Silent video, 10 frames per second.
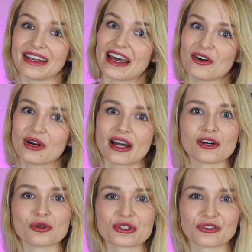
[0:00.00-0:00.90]
And now I
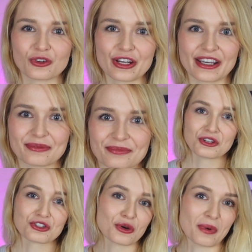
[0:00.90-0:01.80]
always avoid it.
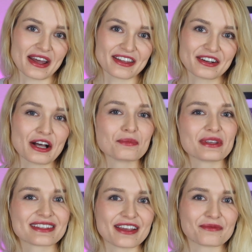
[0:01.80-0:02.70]
So Python helped me
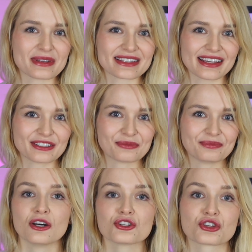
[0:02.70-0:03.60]
save my skin.
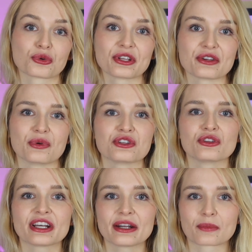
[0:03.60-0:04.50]
So really, when you
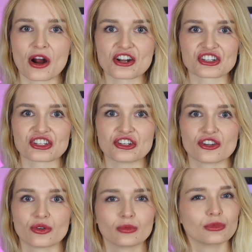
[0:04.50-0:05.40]
look at a project to
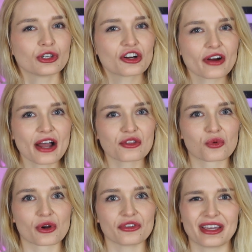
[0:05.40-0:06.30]
do, look around the
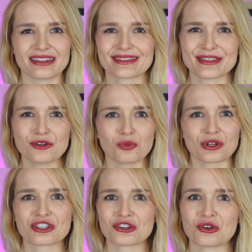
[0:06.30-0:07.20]
world and see
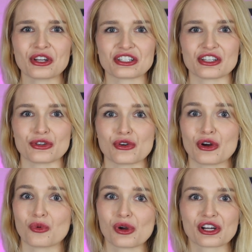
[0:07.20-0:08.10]
what's annoying to you
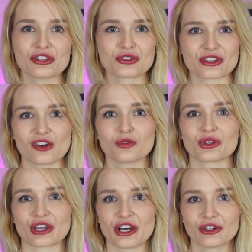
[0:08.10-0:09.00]
and what can you solve
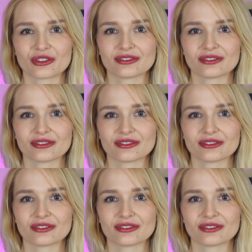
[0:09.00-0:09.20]
with code.